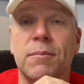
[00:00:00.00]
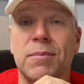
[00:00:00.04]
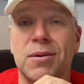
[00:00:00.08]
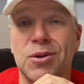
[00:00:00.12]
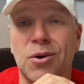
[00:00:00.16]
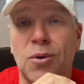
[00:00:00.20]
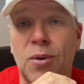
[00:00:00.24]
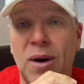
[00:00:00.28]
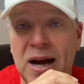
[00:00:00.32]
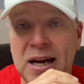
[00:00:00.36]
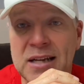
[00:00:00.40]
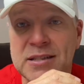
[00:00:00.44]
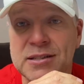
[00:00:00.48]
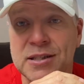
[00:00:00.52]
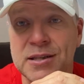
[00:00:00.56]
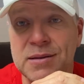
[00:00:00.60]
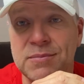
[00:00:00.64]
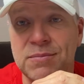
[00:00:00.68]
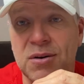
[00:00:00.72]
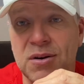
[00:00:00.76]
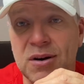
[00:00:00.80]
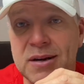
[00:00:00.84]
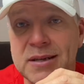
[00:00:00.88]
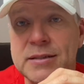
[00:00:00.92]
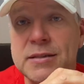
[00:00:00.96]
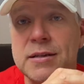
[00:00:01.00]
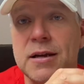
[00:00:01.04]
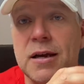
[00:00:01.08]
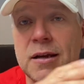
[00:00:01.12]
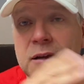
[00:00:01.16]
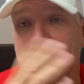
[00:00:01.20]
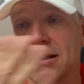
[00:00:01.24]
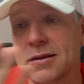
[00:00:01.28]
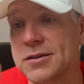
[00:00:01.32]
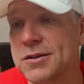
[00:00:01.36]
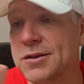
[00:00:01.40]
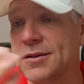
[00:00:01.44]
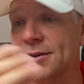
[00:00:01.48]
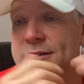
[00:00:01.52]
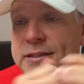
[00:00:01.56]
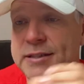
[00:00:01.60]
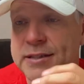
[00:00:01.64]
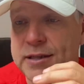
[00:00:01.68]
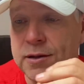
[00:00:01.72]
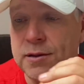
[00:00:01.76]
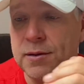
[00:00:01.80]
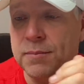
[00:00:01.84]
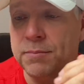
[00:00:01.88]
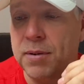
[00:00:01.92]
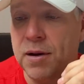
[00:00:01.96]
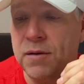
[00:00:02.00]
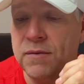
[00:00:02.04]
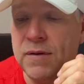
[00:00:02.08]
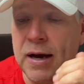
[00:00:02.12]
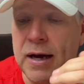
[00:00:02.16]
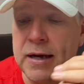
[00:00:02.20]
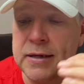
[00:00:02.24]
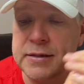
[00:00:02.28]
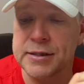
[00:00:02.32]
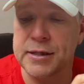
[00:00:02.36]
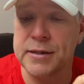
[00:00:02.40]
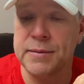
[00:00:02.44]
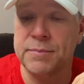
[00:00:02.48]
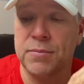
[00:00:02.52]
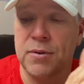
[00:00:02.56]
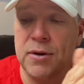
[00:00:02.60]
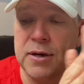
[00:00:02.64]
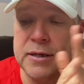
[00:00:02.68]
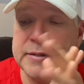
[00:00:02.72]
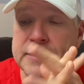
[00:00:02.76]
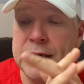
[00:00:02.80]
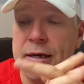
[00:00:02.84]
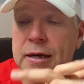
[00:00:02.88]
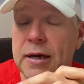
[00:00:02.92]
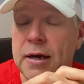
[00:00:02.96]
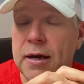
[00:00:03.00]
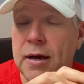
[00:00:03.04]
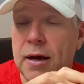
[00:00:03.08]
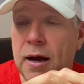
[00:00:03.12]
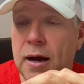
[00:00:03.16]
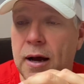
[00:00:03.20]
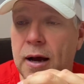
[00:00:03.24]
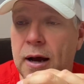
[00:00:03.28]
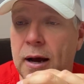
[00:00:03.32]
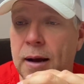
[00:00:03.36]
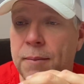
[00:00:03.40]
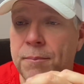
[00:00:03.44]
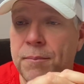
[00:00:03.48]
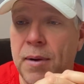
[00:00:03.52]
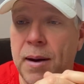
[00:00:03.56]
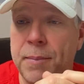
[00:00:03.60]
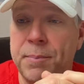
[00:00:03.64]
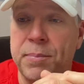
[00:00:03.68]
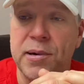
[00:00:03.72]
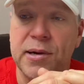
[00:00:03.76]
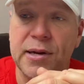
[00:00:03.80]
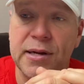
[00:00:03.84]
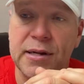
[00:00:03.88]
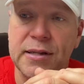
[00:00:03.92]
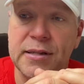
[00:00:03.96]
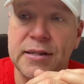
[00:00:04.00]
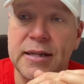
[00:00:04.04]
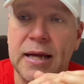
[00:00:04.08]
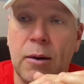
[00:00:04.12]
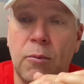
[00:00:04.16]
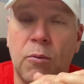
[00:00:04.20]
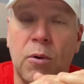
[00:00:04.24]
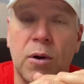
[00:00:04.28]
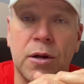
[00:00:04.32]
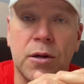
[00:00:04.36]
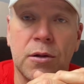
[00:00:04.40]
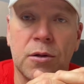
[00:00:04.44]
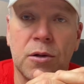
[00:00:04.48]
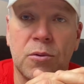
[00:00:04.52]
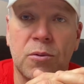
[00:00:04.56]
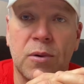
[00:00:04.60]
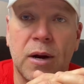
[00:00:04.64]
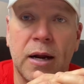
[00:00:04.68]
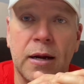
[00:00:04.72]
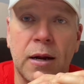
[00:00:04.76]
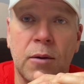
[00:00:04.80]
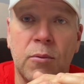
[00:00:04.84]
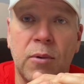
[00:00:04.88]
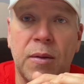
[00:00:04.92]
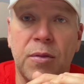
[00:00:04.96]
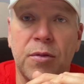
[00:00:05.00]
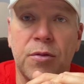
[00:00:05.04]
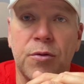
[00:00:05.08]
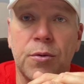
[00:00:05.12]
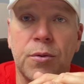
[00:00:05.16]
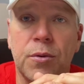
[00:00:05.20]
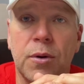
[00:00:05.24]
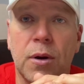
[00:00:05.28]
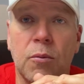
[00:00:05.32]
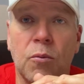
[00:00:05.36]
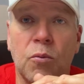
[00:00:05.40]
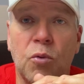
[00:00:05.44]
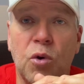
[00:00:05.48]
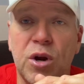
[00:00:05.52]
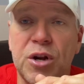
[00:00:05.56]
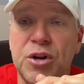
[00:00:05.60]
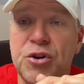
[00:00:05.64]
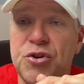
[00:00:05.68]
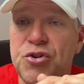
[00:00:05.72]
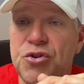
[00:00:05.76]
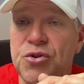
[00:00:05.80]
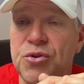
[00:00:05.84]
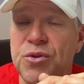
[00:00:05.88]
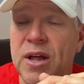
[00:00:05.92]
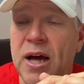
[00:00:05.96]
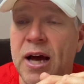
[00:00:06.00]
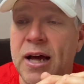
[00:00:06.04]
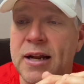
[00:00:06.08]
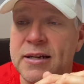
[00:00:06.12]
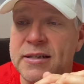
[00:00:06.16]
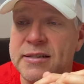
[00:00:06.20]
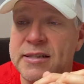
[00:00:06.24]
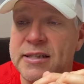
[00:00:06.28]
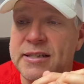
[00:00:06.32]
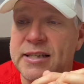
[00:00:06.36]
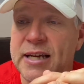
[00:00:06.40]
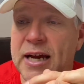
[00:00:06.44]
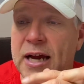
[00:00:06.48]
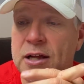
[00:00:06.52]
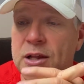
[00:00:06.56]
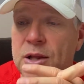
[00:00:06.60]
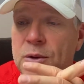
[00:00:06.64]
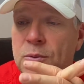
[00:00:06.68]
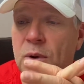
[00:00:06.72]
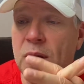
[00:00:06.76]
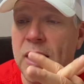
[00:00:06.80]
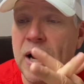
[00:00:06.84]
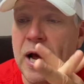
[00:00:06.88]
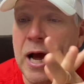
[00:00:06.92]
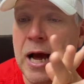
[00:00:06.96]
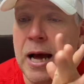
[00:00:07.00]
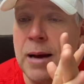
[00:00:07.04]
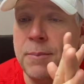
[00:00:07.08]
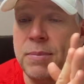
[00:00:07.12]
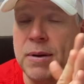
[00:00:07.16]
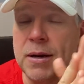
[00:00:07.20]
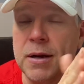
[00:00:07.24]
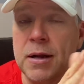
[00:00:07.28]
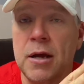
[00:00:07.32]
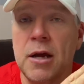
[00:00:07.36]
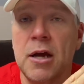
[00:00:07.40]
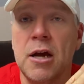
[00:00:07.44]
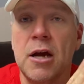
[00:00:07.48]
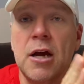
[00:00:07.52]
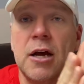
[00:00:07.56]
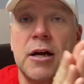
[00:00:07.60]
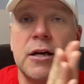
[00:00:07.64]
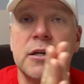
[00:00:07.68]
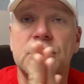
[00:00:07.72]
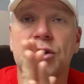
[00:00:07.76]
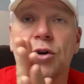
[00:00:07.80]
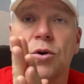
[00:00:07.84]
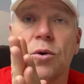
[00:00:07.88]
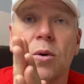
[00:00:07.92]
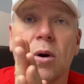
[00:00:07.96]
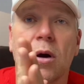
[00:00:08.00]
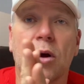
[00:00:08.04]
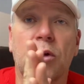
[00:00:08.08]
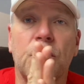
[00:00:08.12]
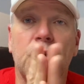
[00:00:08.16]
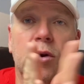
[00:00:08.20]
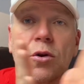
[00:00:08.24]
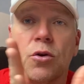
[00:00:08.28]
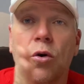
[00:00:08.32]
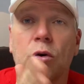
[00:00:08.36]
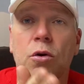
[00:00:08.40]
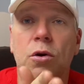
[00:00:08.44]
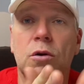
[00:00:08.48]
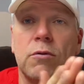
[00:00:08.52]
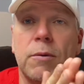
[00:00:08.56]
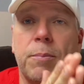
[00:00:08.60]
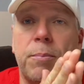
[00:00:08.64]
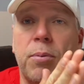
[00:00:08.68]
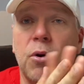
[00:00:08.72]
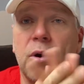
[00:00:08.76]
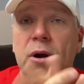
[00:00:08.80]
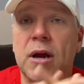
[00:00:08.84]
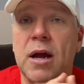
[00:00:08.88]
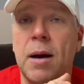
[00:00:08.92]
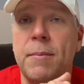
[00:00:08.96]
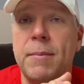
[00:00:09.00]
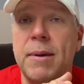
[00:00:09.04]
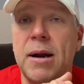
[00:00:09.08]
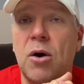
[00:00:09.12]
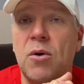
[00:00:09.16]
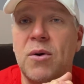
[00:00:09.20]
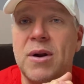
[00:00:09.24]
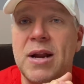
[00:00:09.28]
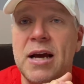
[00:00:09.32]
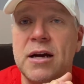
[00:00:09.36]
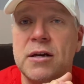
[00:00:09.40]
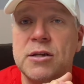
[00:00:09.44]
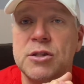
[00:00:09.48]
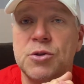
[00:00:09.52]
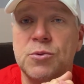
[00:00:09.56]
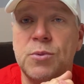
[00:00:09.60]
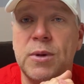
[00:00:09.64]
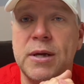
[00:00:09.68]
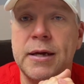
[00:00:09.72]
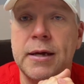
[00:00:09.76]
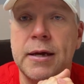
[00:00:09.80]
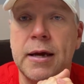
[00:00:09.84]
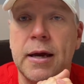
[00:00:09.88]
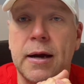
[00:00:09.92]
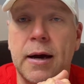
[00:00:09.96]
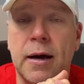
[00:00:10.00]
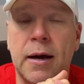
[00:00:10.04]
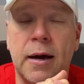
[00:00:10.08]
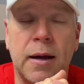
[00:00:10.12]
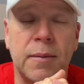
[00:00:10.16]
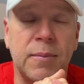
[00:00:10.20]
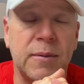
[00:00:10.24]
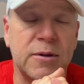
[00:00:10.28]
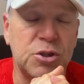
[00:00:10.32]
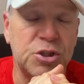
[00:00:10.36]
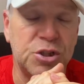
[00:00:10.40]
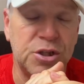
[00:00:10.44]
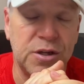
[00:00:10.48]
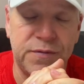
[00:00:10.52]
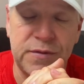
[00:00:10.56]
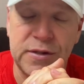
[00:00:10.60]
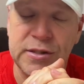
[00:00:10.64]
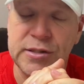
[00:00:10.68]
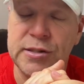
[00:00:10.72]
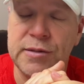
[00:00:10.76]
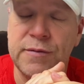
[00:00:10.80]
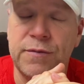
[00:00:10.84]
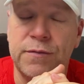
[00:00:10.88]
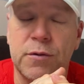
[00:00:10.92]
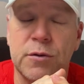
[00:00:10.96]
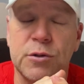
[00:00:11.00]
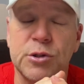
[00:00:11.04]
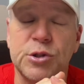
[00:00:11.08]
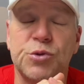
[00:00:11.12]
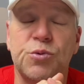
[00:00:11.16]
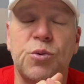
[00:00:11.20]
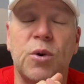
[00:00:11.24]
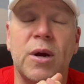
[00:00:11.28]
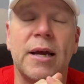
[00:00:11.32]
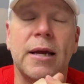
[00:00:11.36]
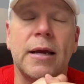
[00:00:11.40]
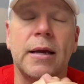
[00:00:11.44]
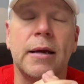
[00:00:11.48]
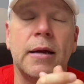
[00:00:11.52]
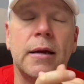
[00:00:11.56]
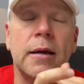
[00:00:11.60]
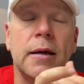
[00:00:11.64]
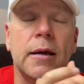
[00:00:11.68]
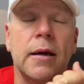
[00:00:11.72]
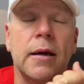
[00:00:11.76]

below asking price, it's going to sell above asking price. I predicted that one in Lorette. I went through it, would do that, and it's exactly what happened. So third quarter report coming out next week. The shift is in full swing